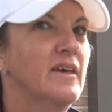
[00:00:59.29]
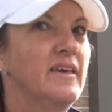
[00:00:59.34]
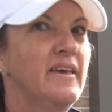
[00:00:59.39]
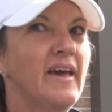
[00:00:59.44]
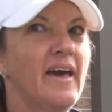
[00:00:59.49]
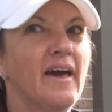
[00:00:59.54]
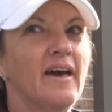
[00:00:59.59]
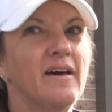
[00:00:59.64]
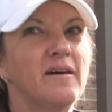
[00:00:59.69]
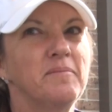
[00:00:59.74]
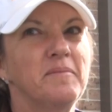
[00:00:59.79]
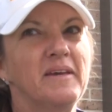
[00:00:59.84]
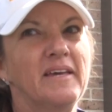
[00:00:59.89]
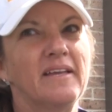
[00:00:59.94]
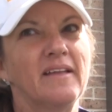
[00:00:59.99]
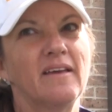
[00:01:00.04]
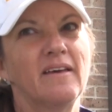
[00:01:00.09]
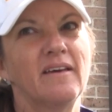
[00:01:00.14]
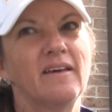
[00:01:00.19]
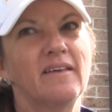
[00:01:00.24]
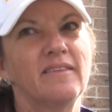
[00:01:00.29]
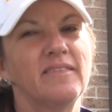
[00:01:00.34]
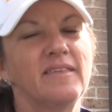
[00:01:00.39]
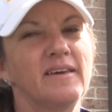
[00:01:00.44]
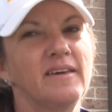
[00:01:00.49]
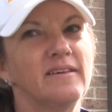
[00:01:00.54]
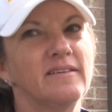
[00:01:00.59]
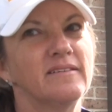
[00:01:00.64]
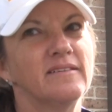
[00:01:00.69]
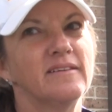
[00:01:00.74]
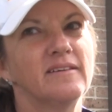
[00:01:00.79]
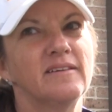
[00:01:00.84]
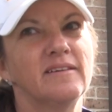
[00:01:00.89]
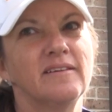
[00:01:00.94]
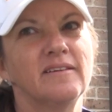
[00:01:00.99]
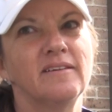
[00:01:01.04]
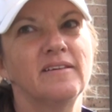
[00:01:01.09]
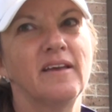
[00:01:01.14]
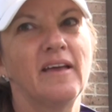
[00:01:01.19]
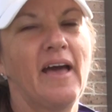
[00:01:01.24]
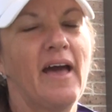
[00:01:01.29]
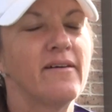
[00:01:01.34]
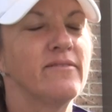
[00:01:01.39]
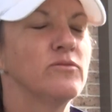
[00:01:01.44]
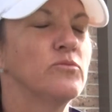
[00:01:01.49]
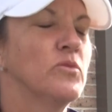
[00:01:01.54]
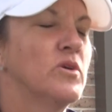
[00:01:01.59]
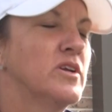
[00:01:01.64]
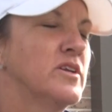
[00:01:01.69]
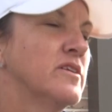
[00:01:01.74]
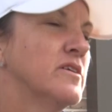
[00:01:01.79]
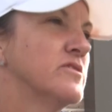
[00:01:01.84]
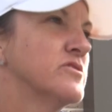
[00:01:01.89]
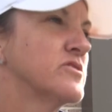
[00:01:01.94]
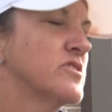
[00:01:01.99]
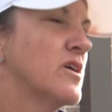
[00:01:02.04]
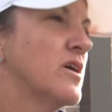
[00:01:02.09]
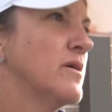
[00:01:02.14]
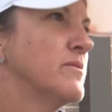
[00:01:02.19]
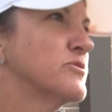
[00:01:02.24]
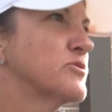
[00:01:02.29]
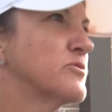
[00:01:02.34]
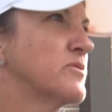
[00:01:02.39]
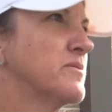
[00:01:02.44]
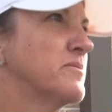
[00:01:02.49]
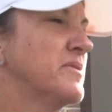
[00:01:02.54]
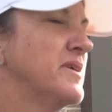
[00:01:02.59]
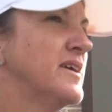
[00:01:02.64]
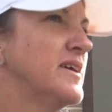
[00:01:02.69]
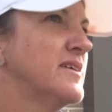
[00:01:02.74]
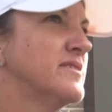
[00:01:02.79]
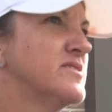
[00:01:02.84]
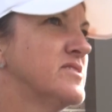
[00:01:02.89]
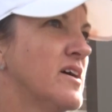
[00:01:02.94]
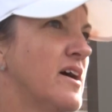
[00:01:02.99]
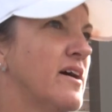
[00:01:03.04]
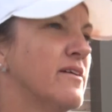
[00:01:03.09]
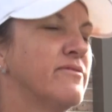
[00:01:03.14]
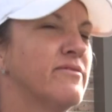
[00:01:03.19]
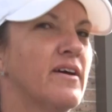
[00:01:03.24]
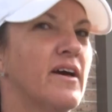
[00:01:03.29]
Yeah, I mean, I think having one of those arms would be tough.